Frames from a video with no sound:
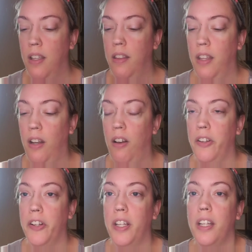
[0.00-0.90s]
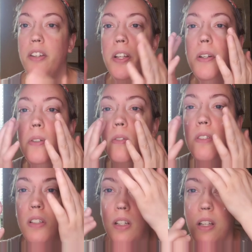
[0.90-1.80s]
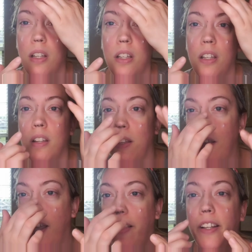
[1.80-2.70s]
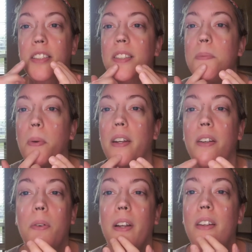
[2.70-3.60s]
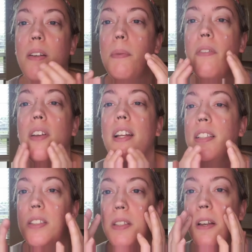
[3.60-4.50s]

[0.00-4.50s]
Then all you're gonna do, I like to spread it around on my face.